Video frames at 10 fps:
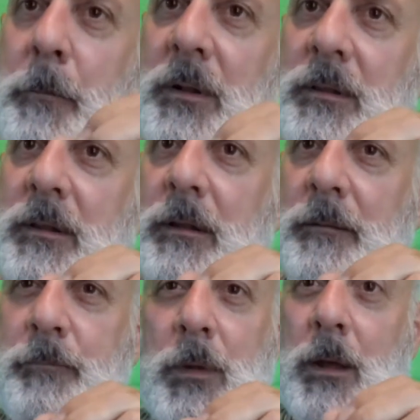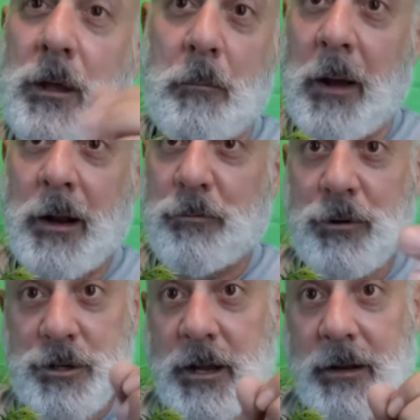But you might
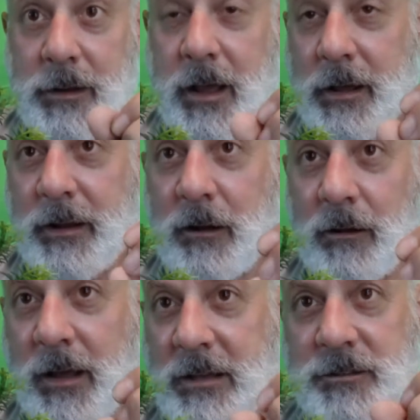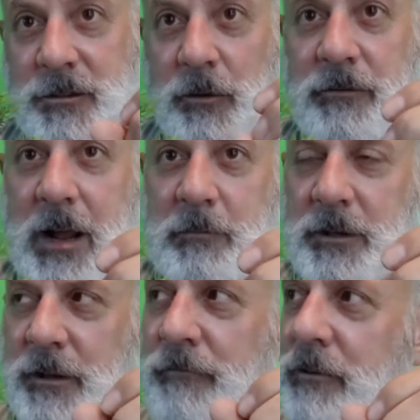appreciate that. It has to do with family
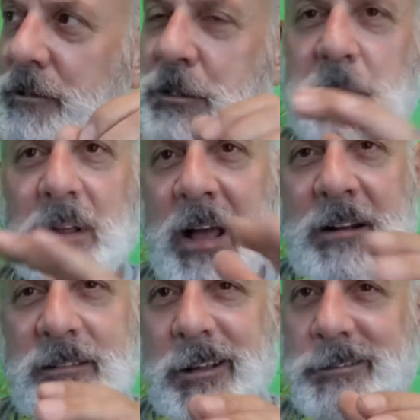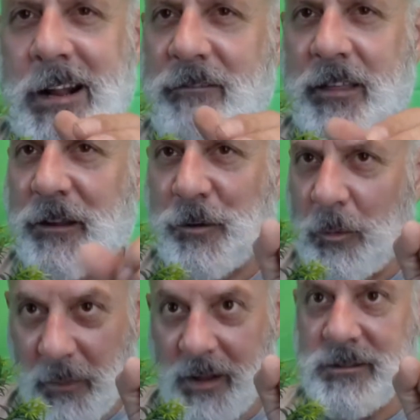differences, but it doesn't have anything to do
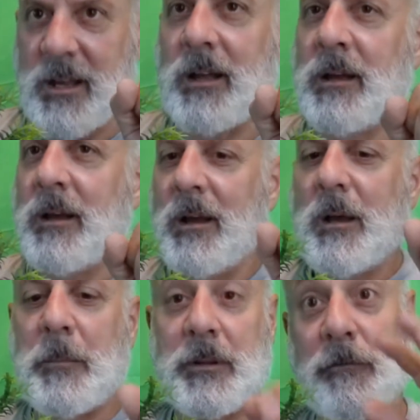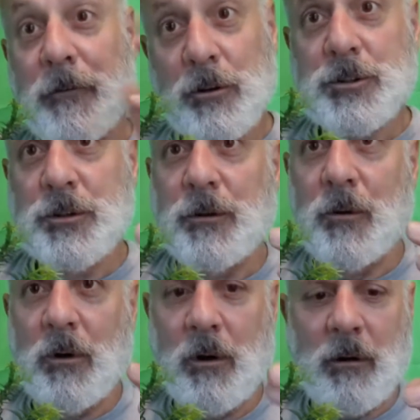with bonsai. But the first
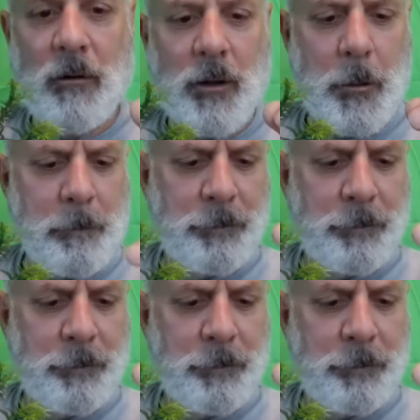two are,